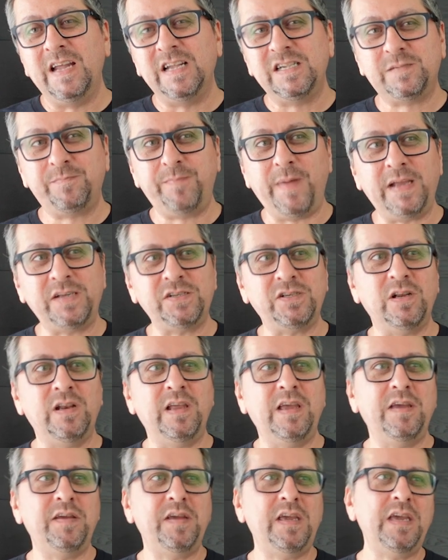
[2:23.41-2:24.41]

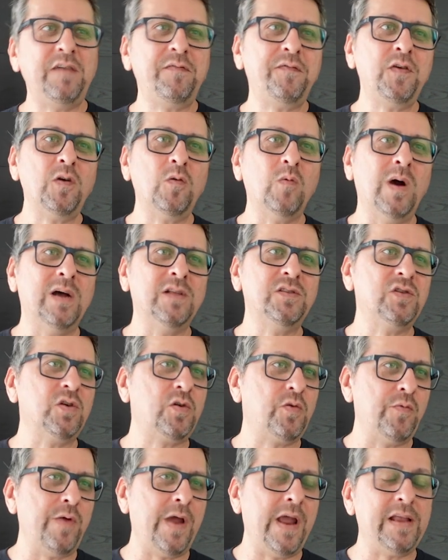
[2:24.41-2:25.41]
especially if you want to
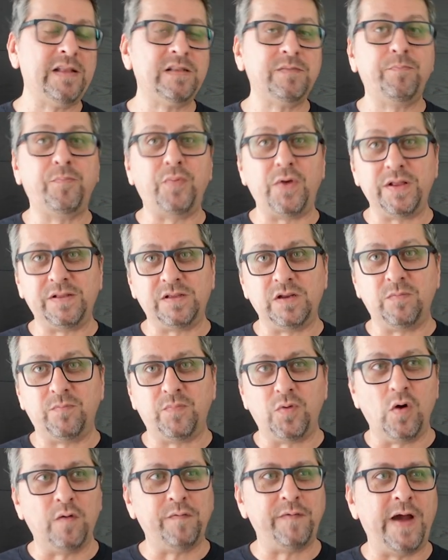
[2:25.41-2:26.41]
create printer
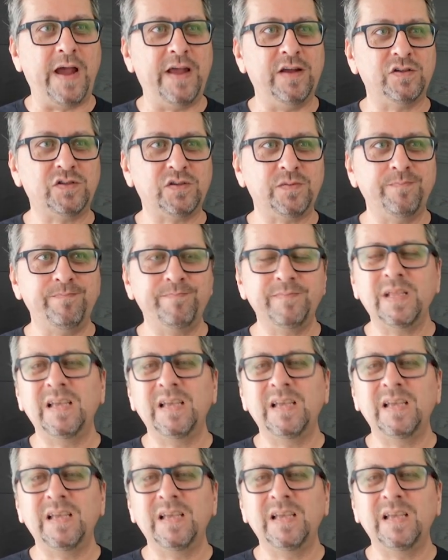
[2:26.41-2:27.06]
profiles.